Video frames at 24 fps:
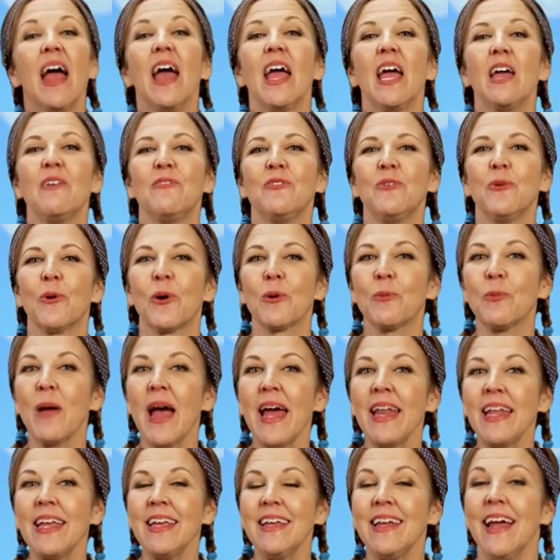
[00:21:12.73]
If you're
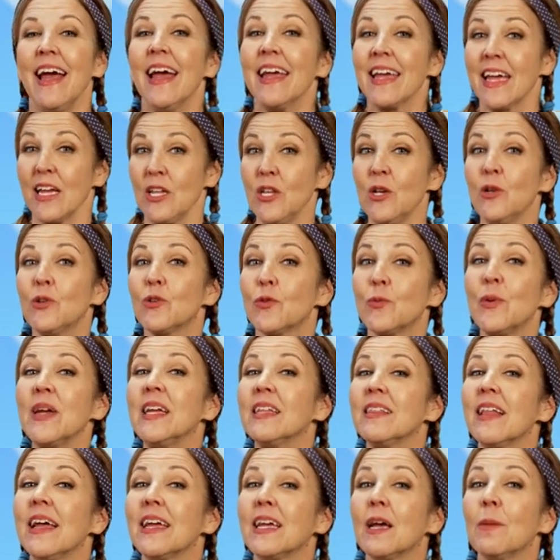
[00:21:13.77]
ready, can you
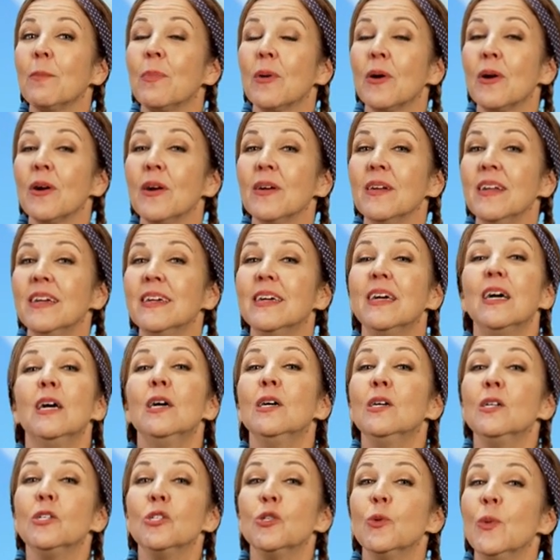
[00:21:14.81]
tweet like a bird?
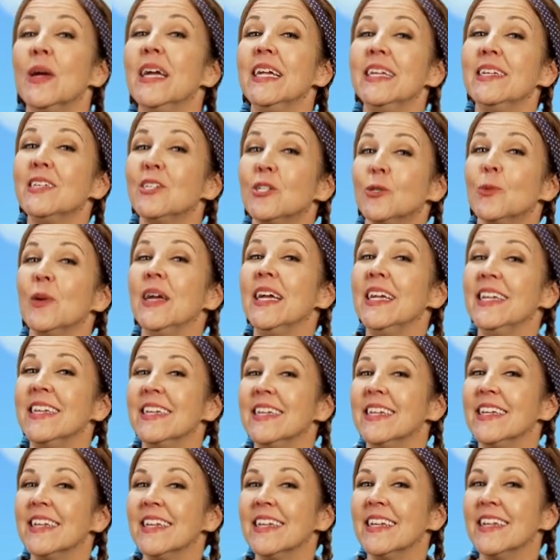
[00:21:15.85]
Tweet,
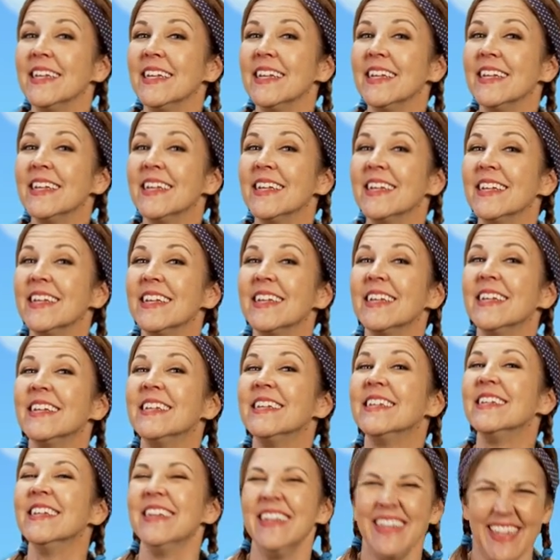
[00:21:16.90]

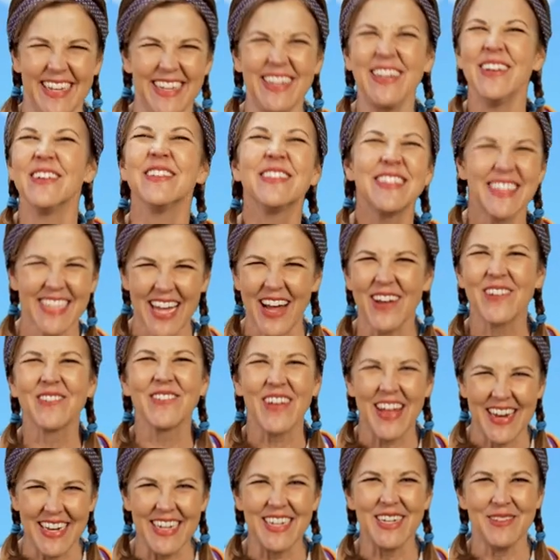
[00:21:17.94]
tweet. You sound
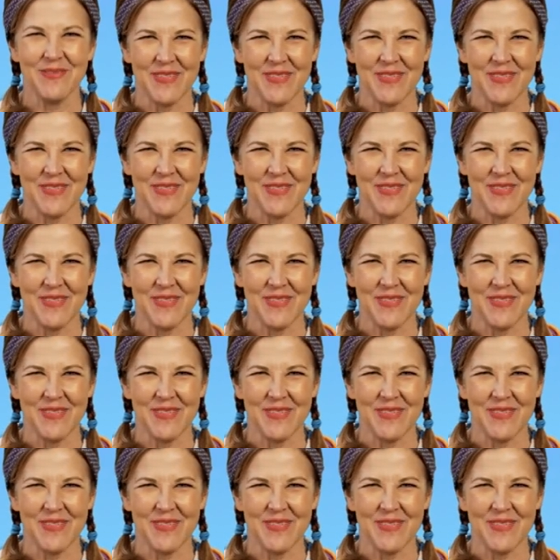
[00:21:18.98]
ready to